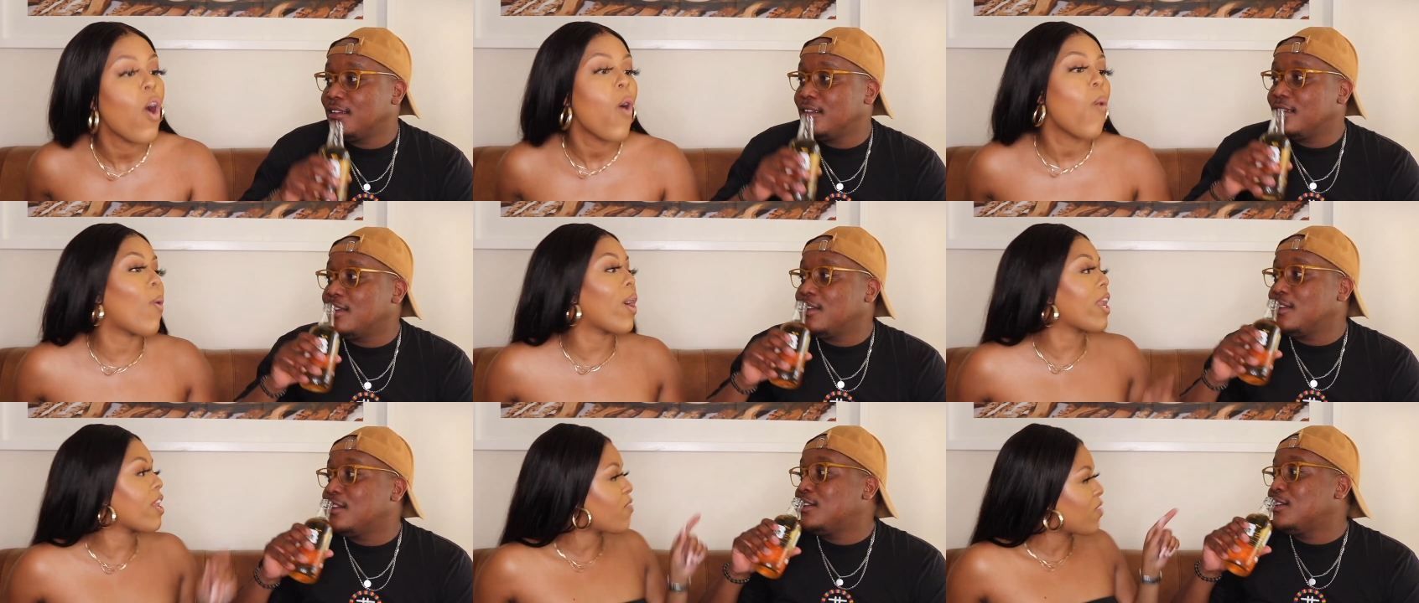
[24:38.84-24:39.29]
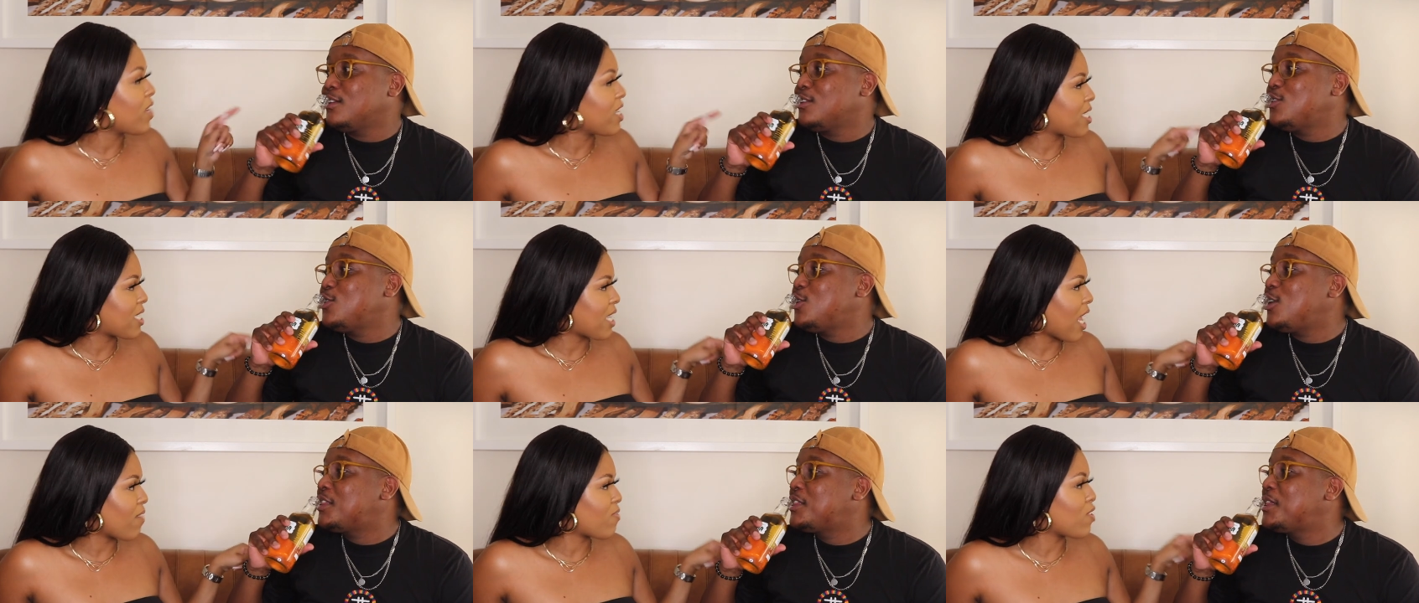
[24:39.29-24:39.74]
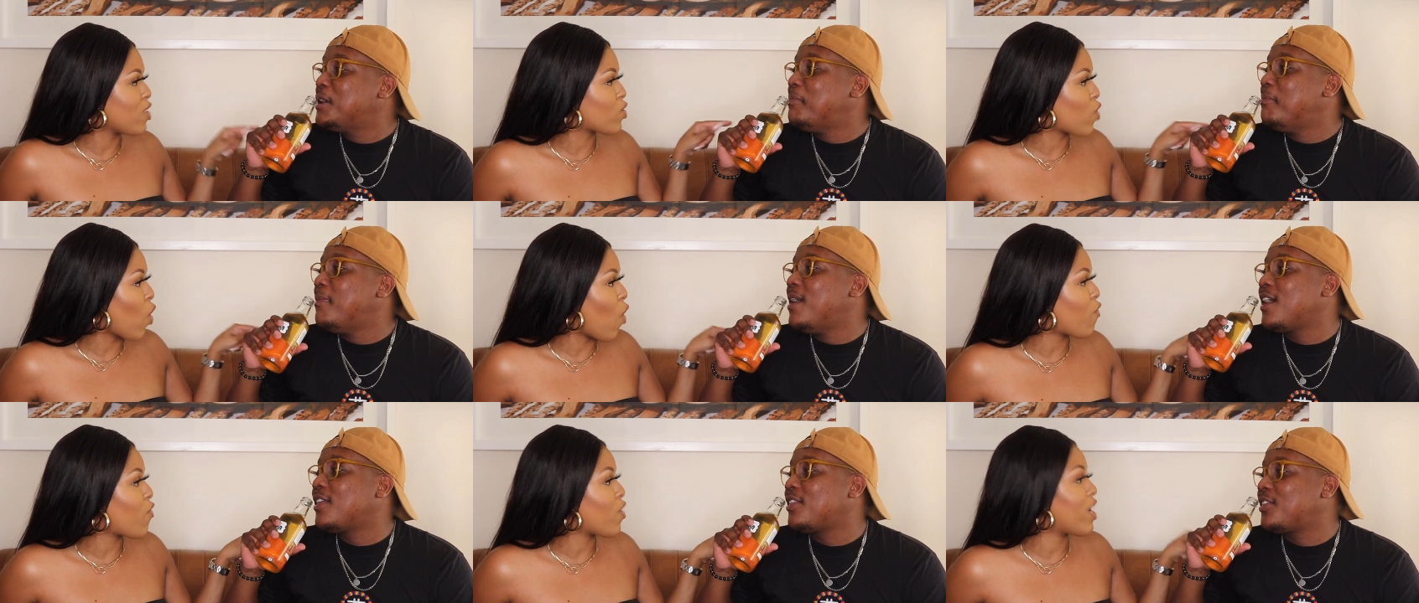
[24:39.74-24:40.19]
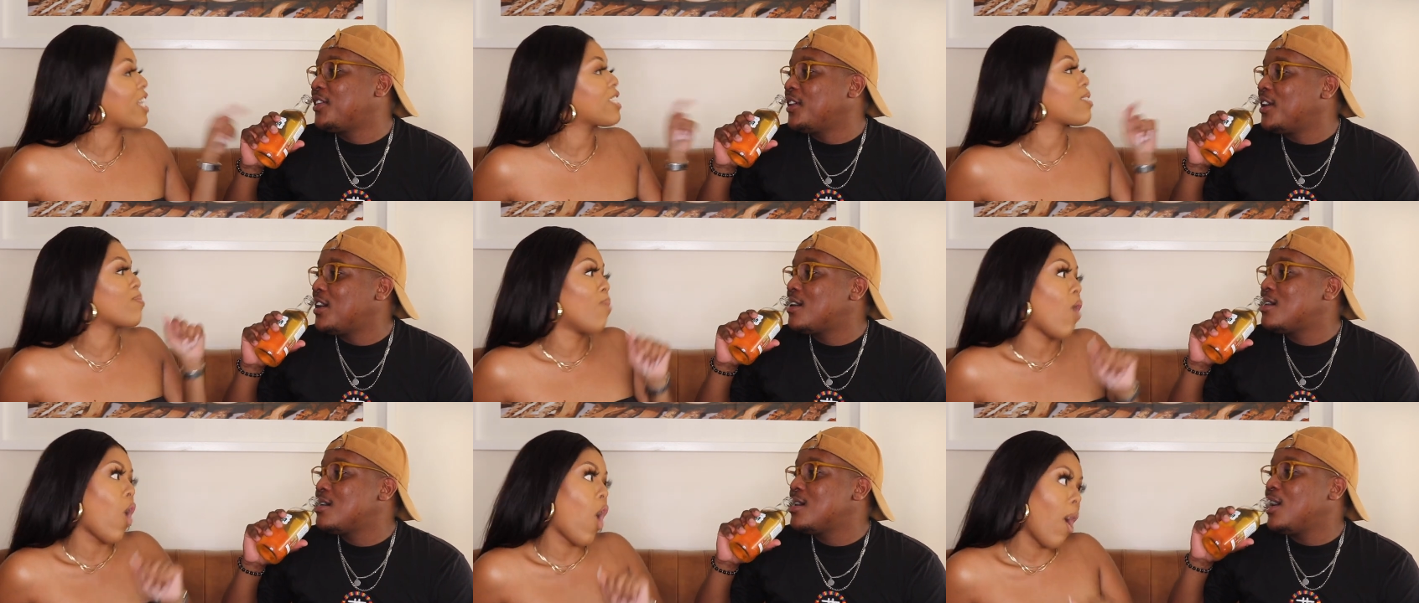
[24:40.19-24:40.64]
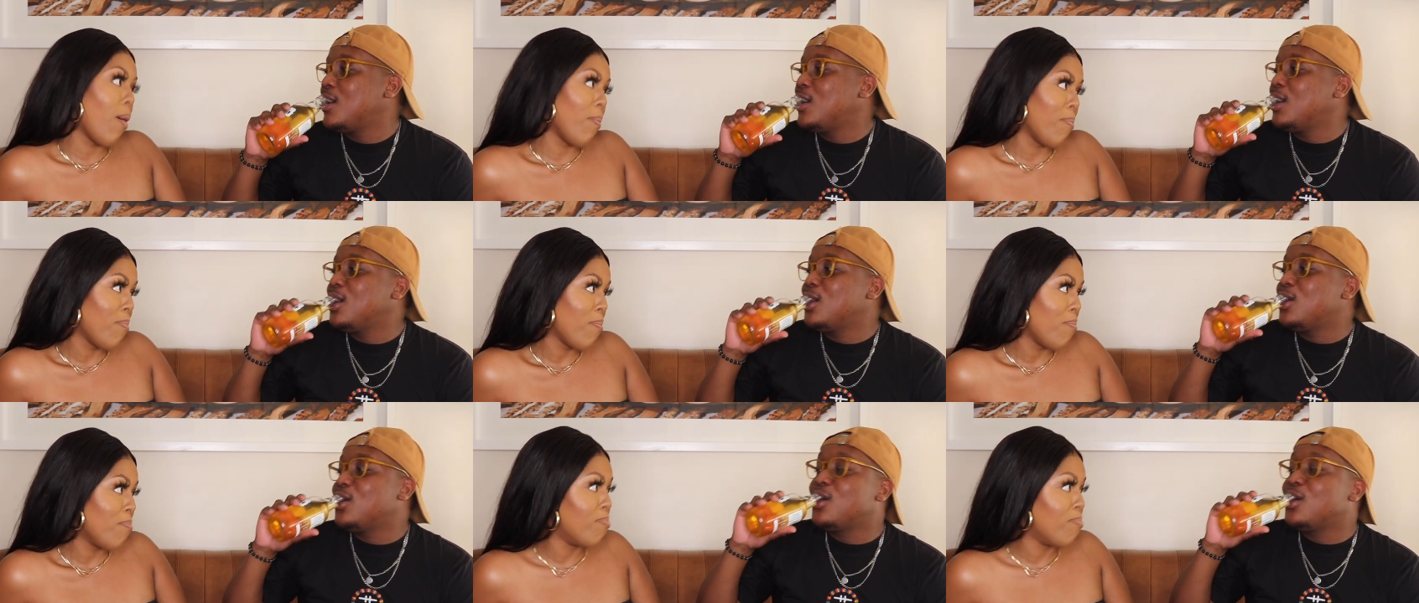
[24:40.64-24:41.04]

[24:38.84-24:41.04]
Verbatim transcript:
Speaker 1: What if he saved his girlfriend as mom,